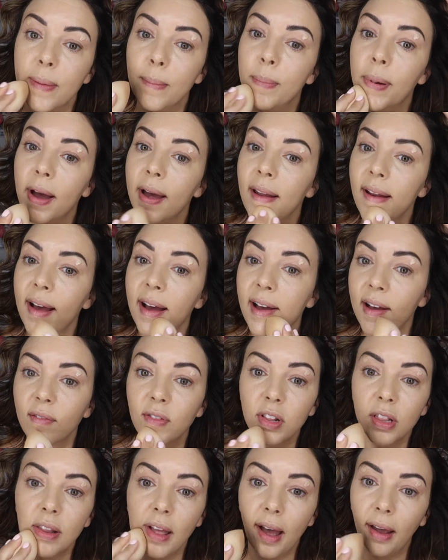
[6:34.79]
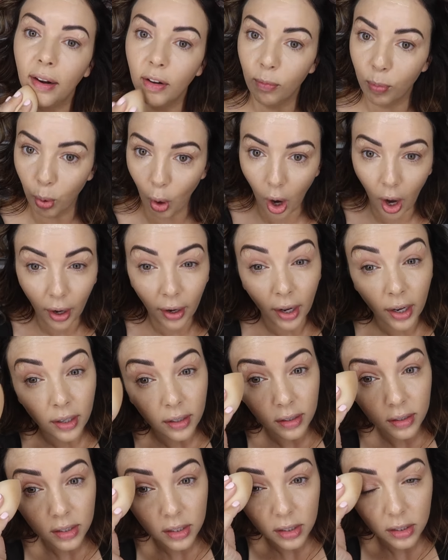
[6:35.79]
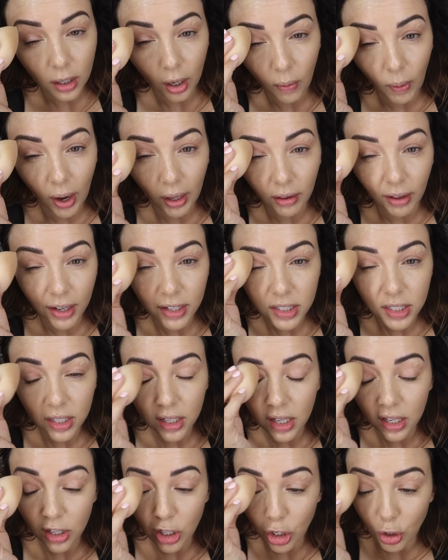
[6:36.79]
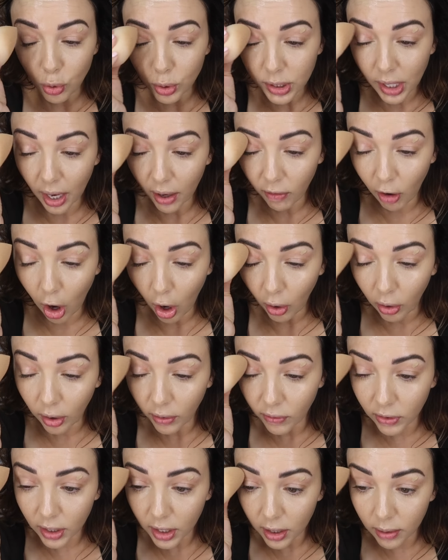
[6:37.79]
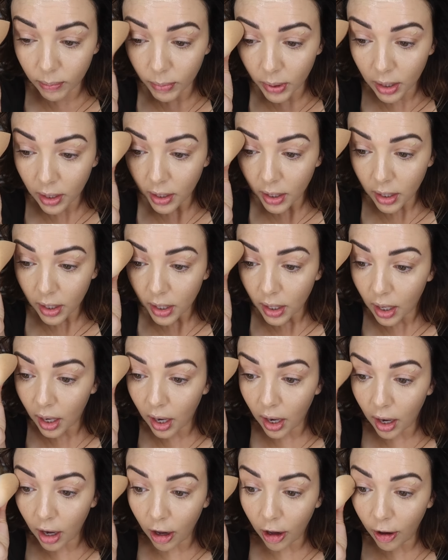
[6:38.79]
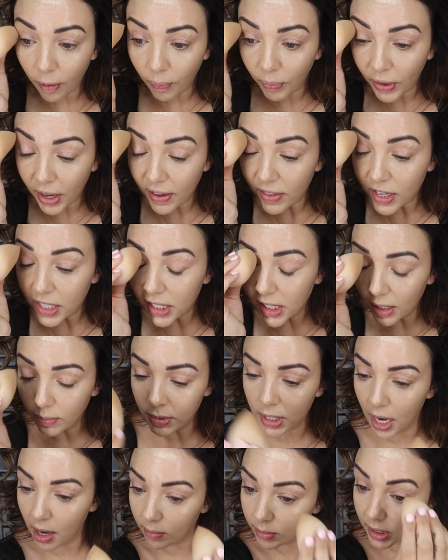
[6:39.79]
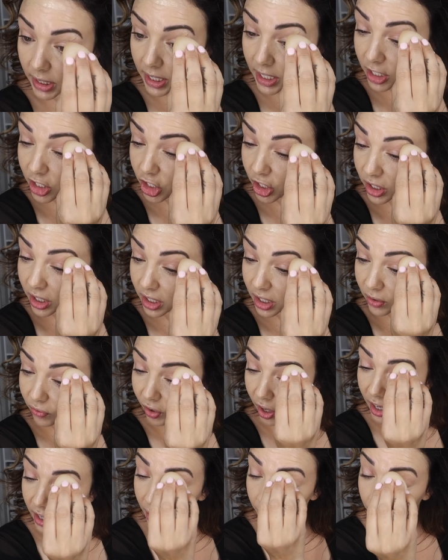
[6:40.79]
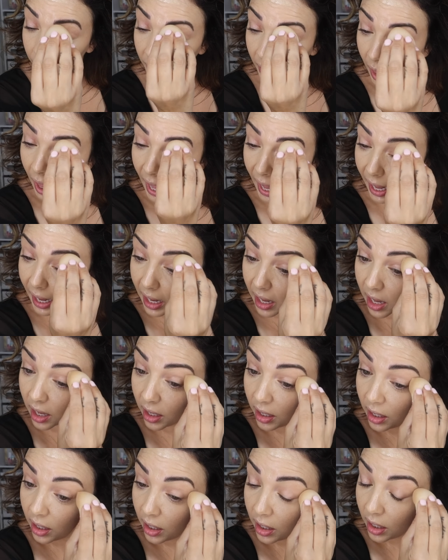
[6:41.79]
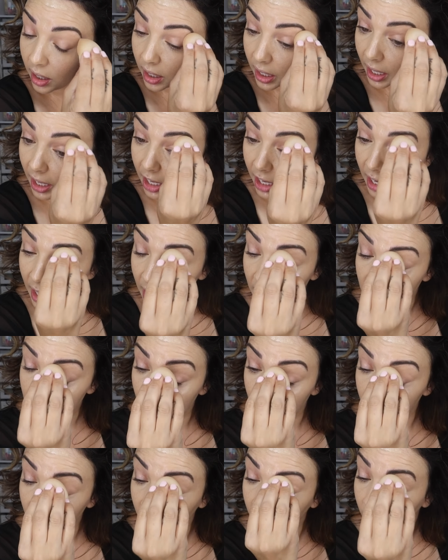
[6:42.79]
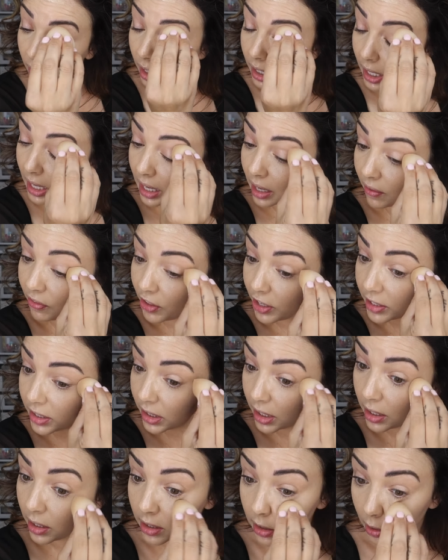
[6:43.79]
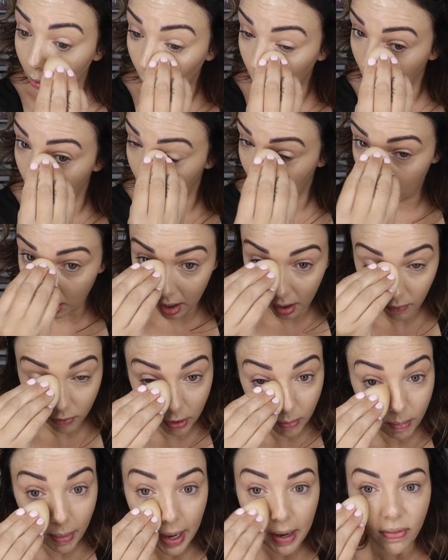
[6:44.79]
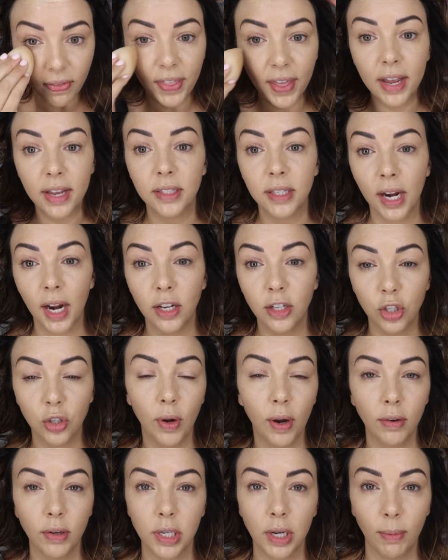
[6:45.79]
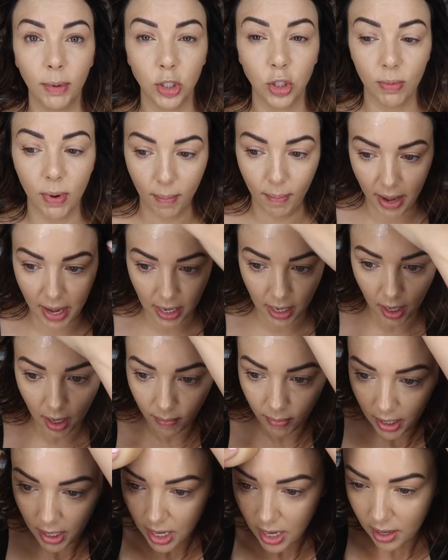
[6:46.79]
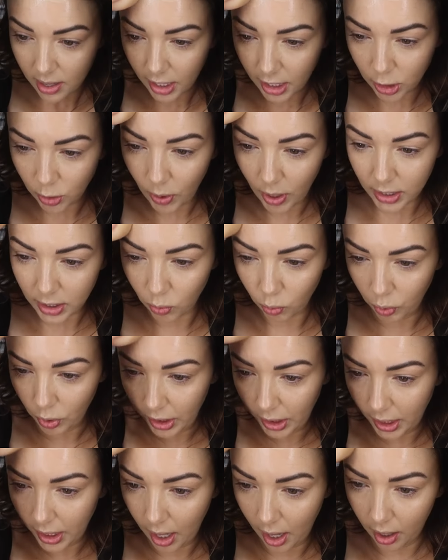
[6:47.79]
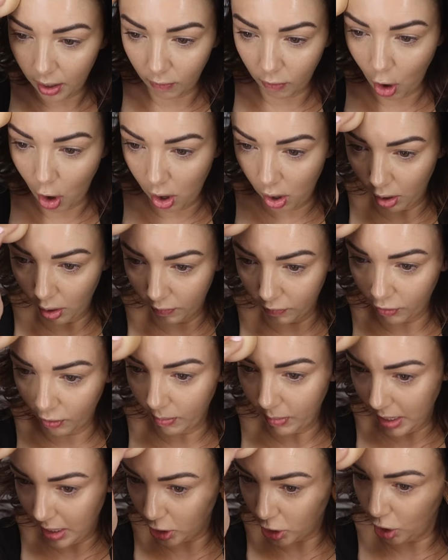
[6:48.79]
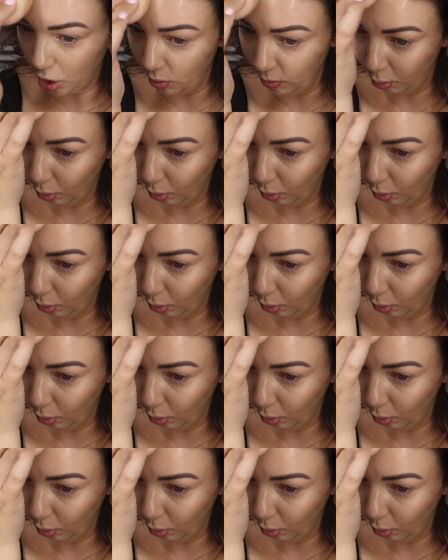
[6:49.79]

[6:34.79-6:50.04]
but I have a lot of products, so I like to get use out of all of them. And then sometimes it just is fun to play. And again, this is one of the main things that I do every time I do my makeup. That's why it's really kind of hard for me to